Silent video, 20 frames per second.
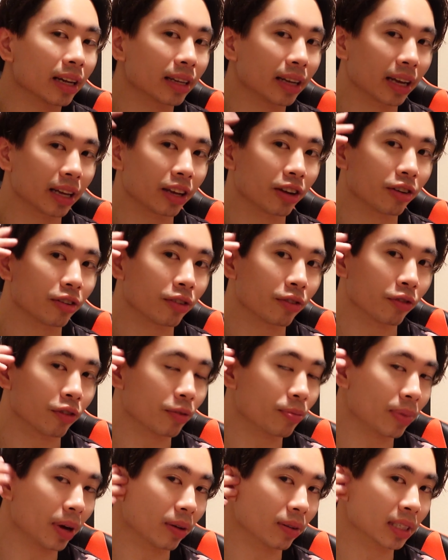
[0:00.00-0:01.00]
and then you
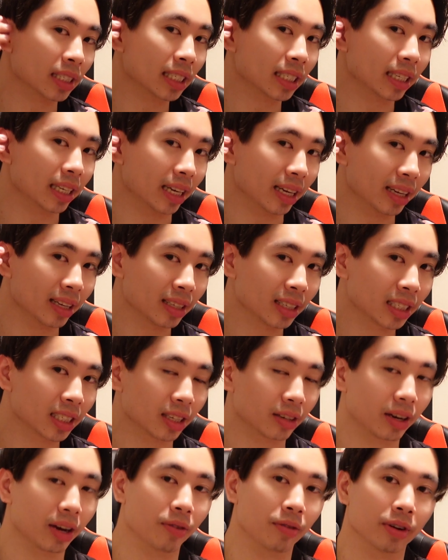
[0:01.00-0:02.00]
wouldn't be able to see it,
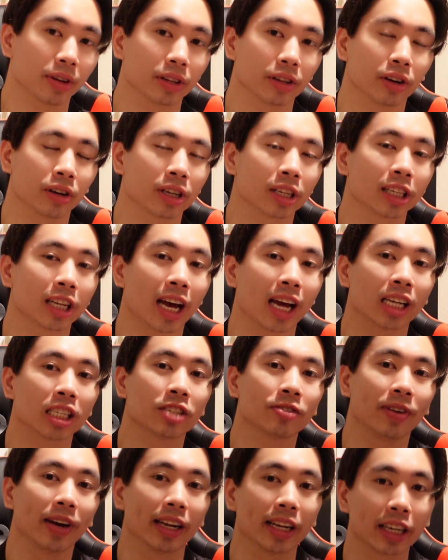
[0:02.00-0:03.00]
so it wouldn't look that
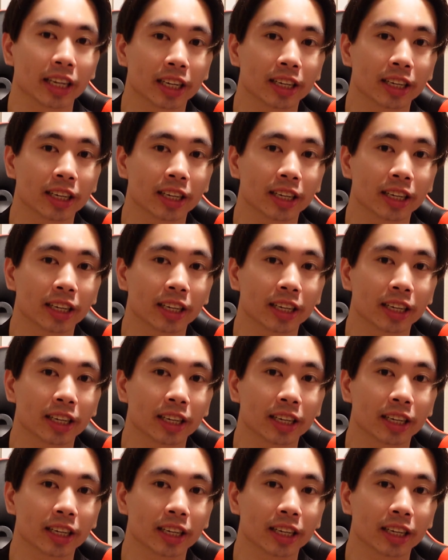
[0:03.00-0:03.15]
aesthetic.